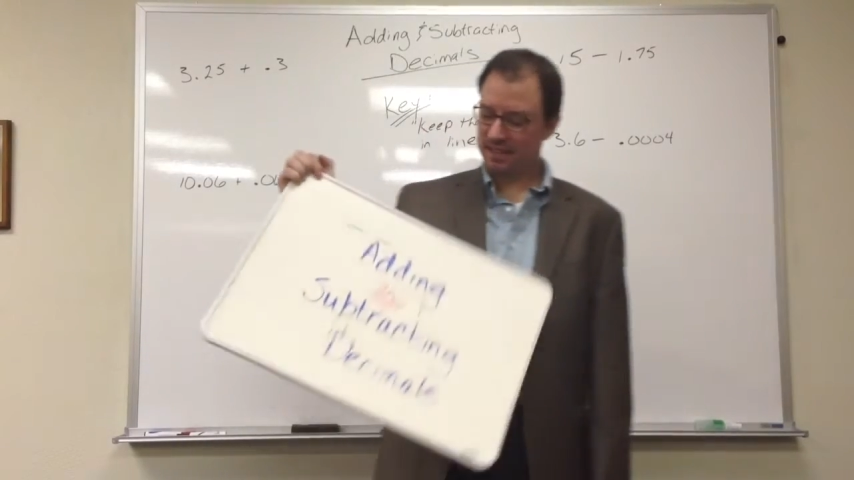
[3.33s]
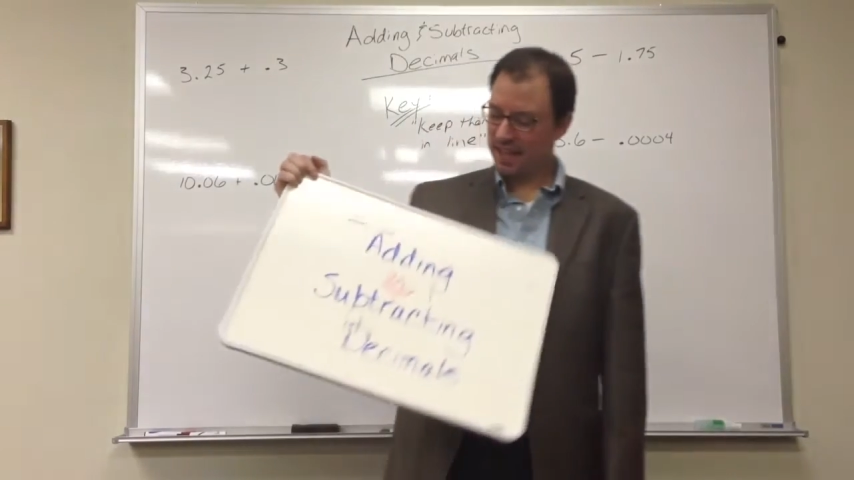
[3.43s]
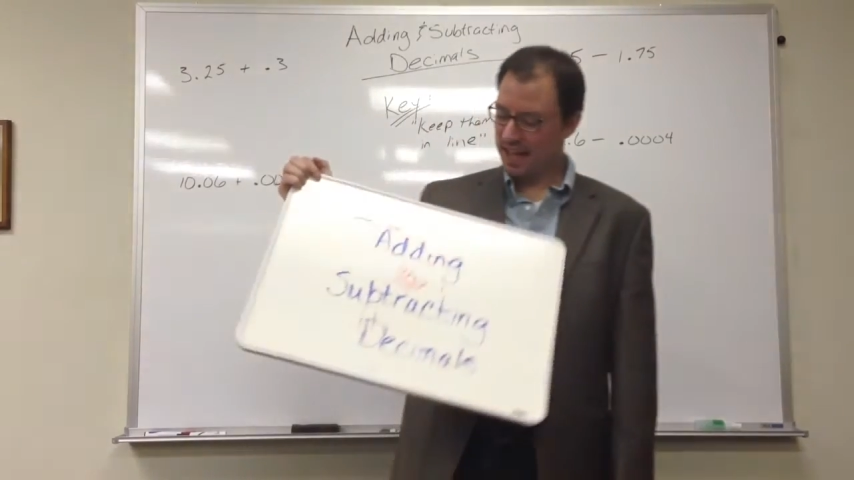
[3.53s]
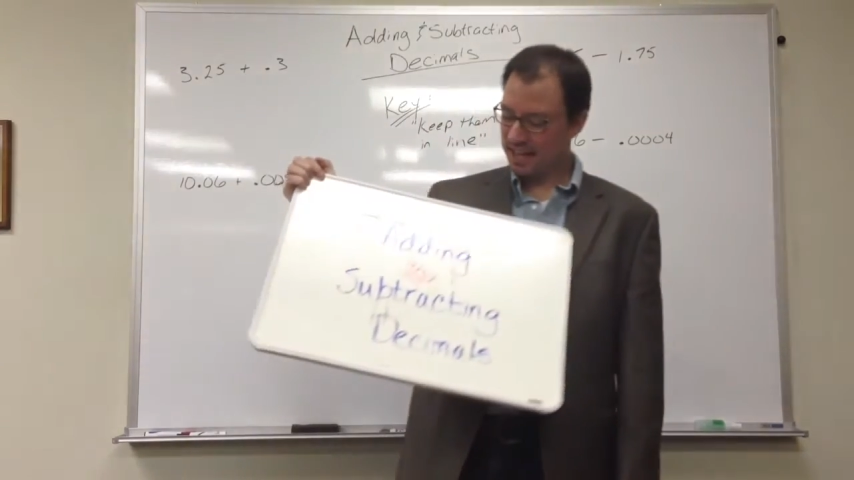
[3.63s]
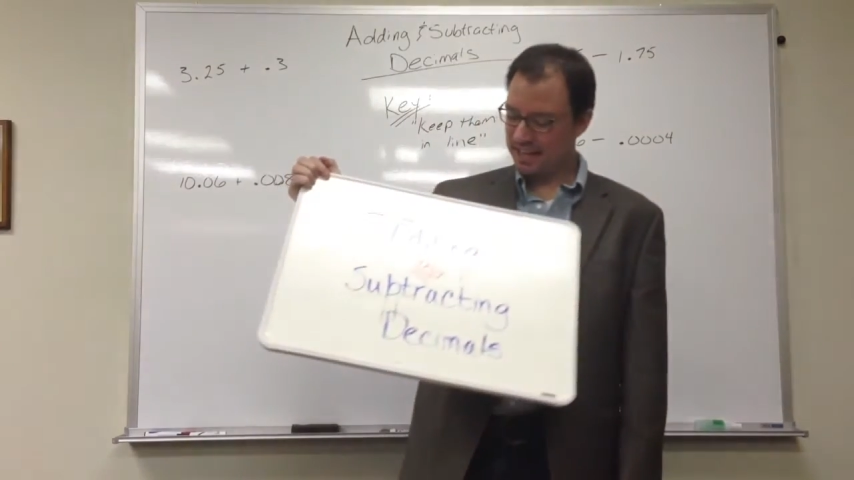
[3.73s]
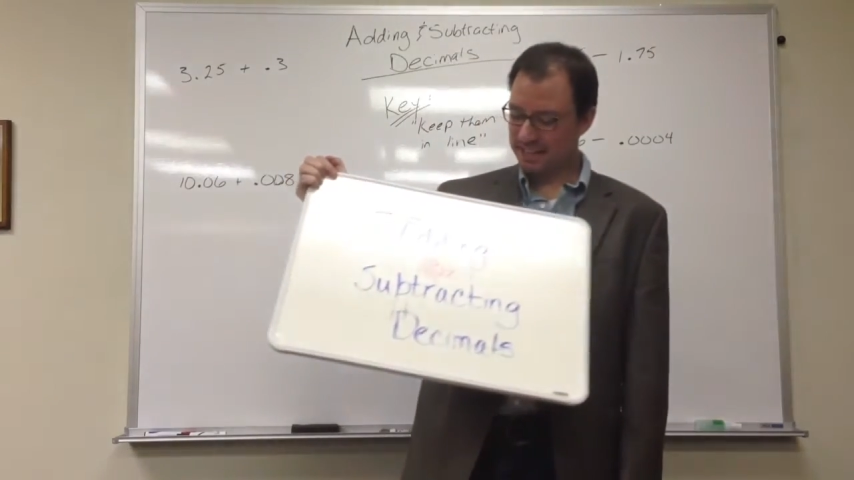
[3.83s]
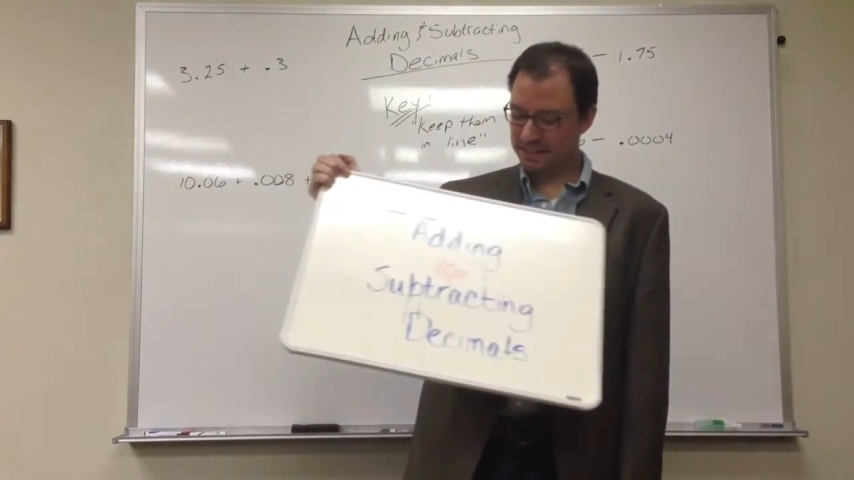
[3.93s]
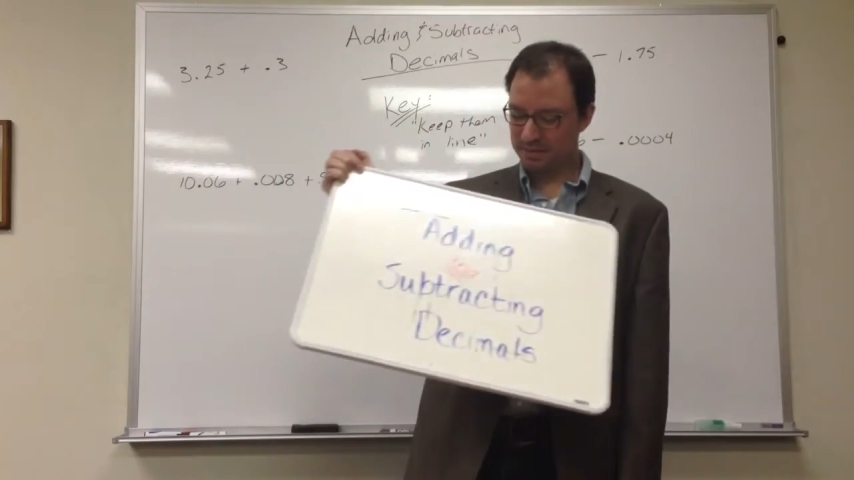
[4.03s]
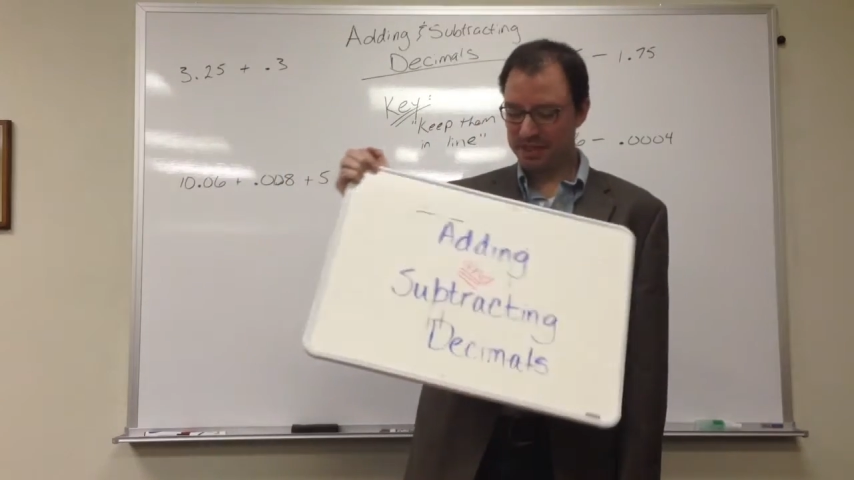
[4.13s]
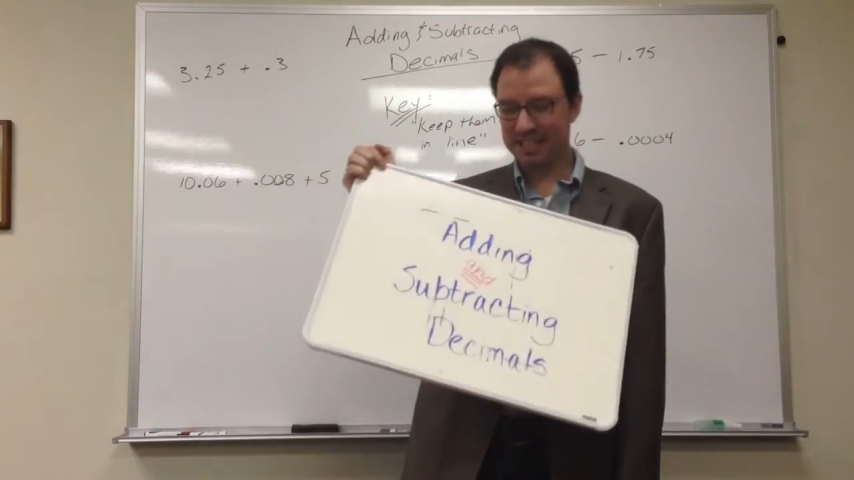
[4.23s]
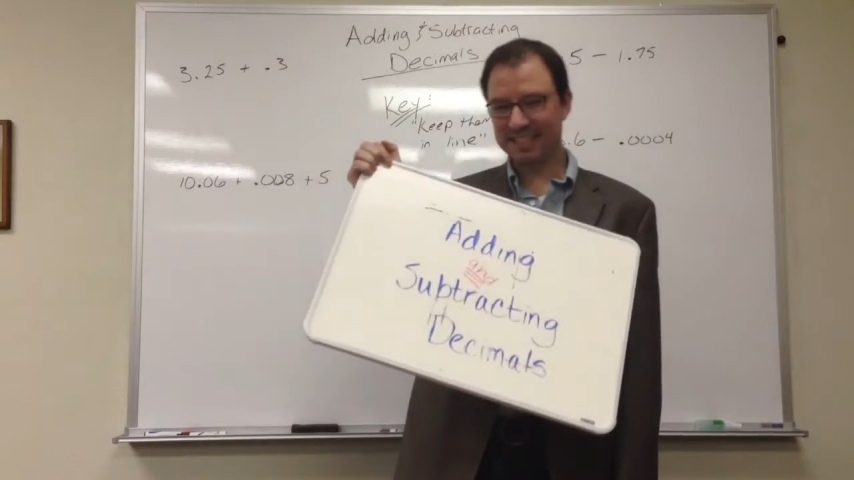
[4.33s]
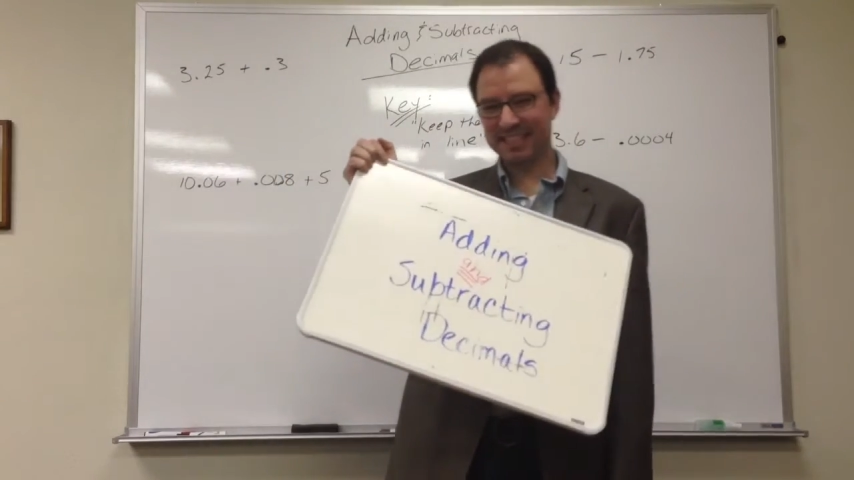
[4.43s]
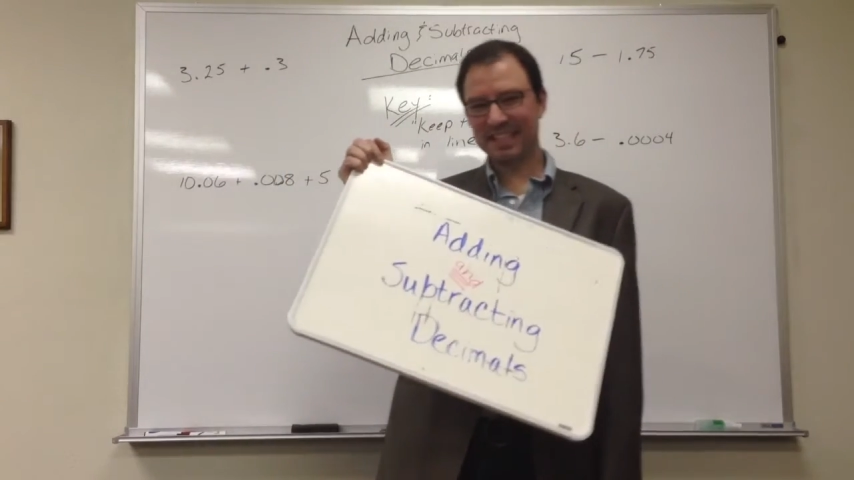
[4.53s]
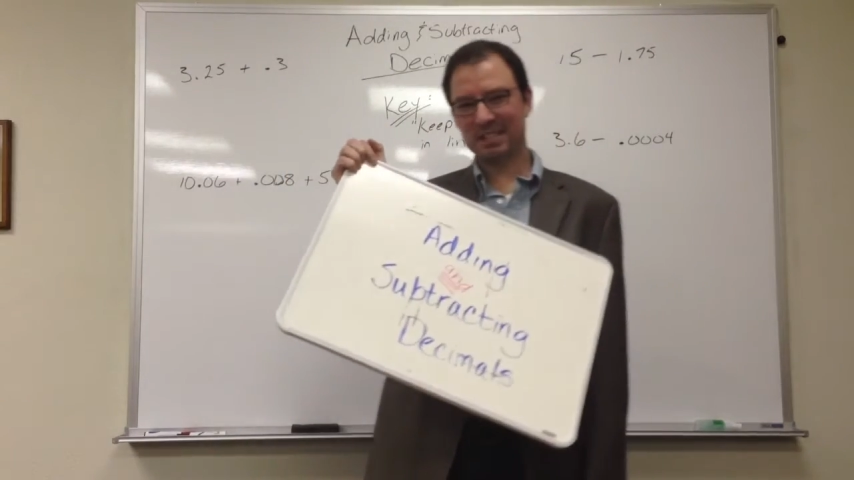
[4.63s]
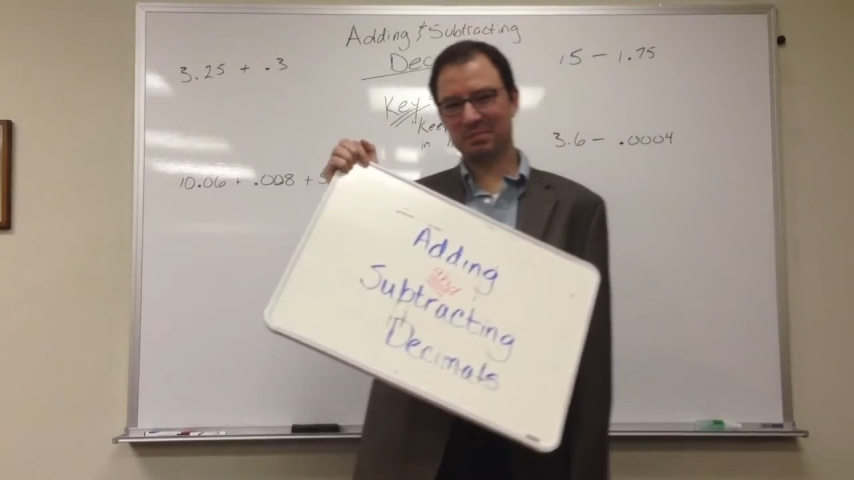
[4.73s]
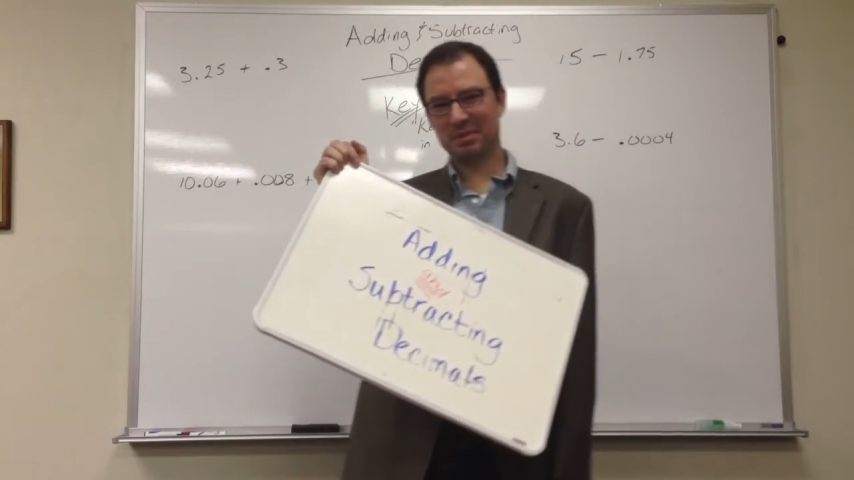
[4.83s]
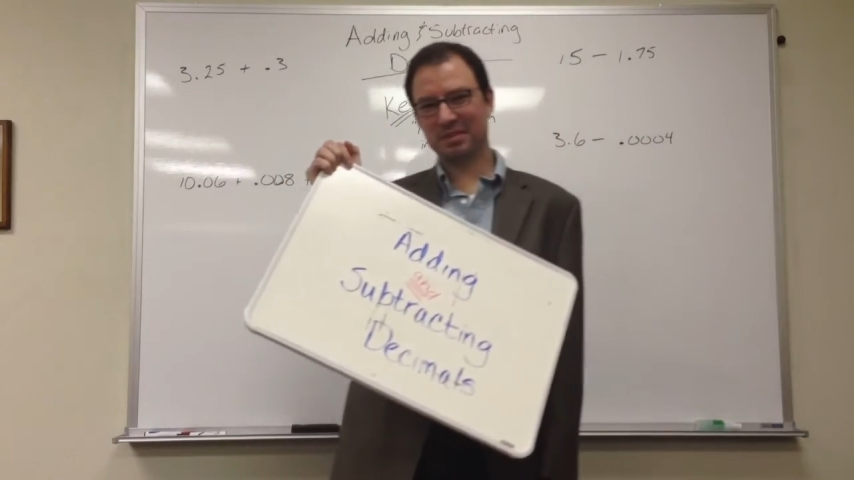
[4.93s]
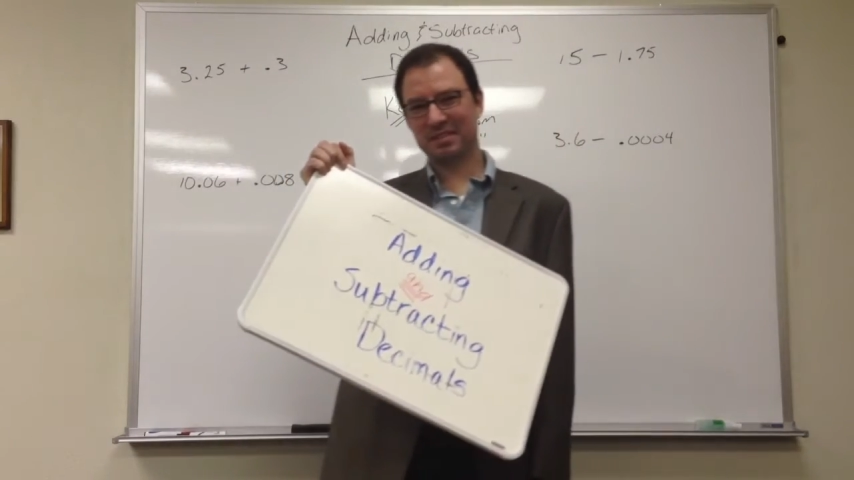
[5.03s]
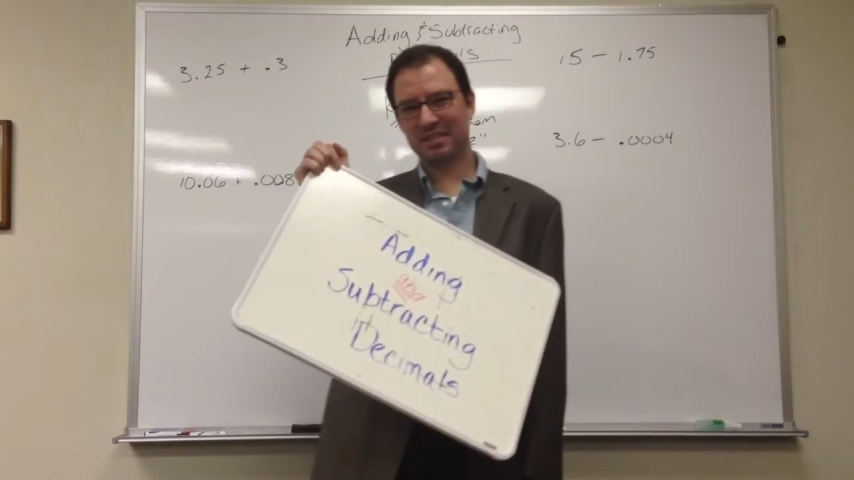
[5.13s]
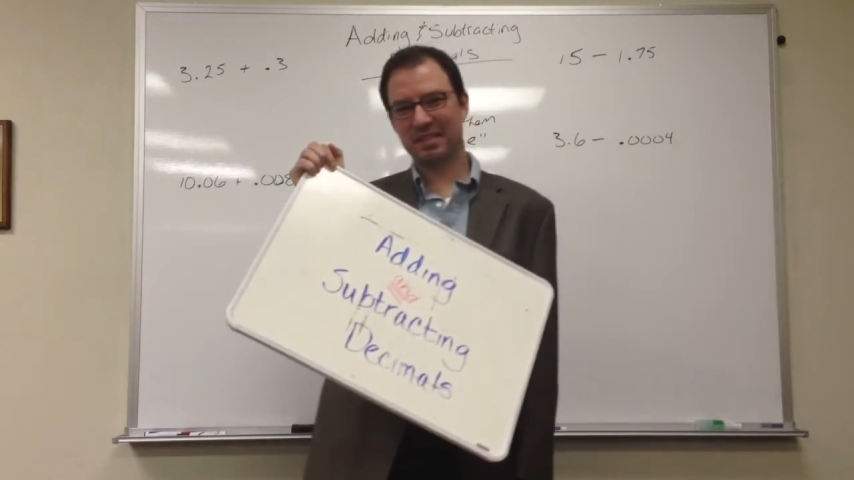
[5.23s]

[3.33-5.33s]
Adding and subtracting decimals.